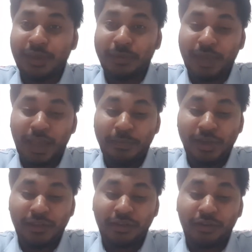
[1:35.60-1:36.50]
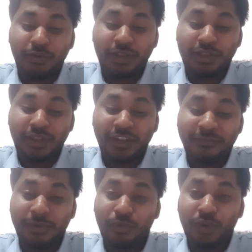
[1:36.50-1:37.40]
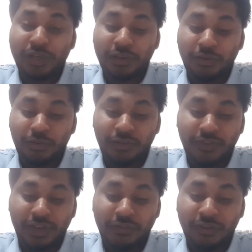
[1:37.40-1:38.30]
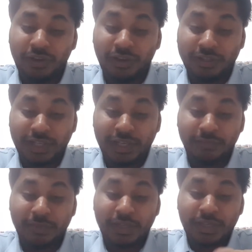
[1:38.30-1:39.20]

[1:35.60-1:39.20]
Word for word: I'm happy as always. I've been waiting to do the video for a long time.